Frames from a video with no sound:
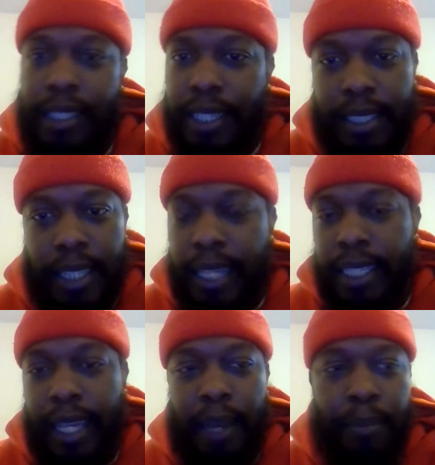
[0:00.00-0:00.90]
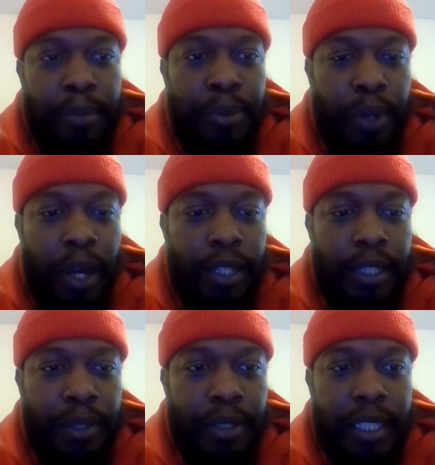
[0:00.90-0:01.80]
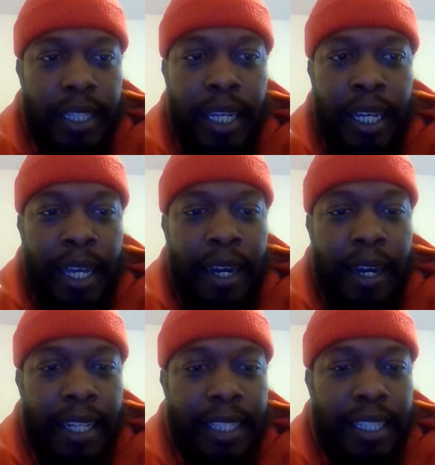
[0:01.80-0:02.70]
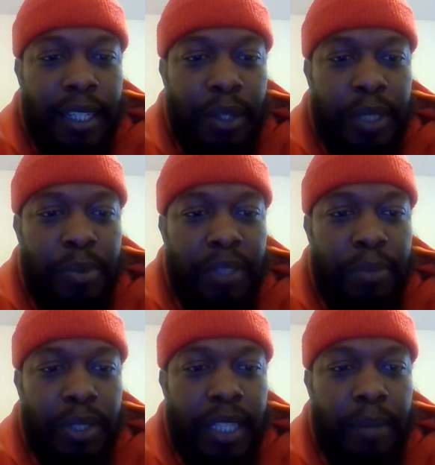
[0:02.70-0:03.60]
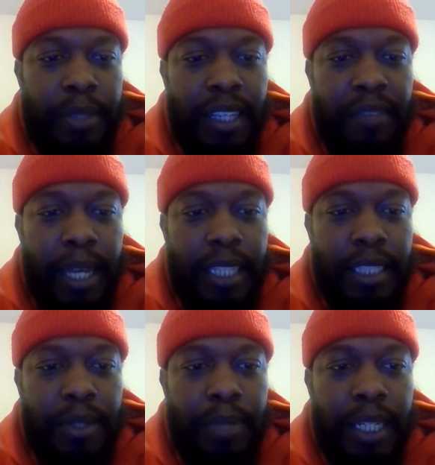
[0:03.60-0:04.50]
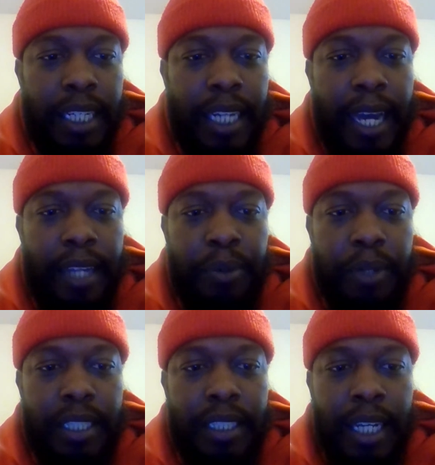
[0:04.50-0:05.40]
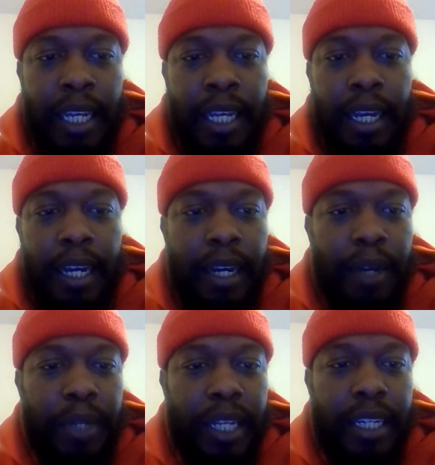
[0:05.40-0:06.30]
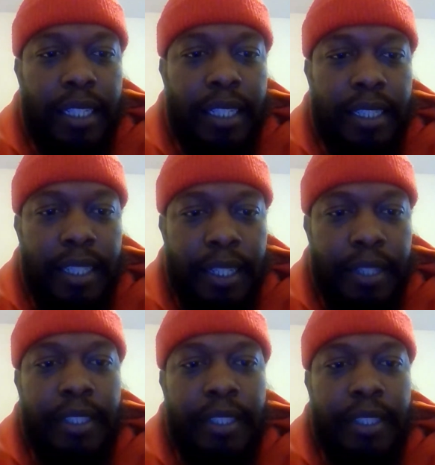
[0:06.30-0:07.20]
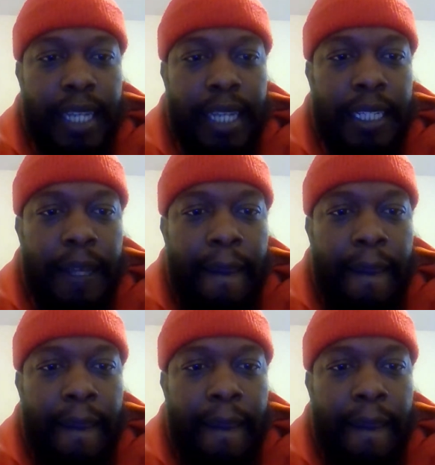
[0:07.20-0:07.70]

That's the game, people. We're all adults here. Let's see. Laura Smith, most scammers give back some of the money and hide the rest when they cut their deals. Exactly.